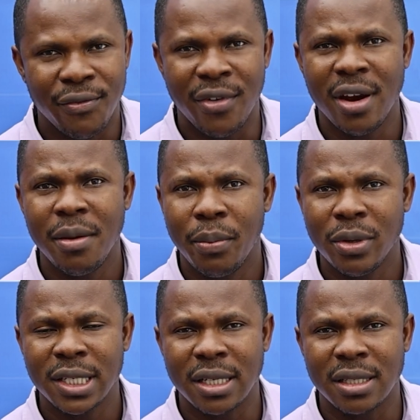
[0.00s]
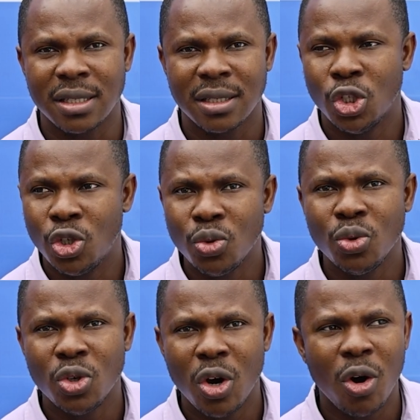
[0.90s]
Very important. Do
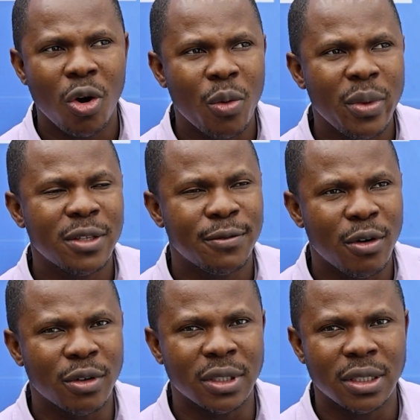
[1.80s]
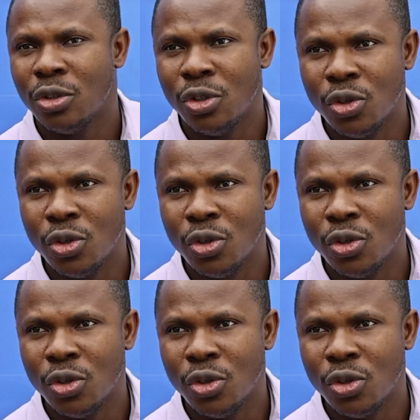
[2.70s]
not commit fund.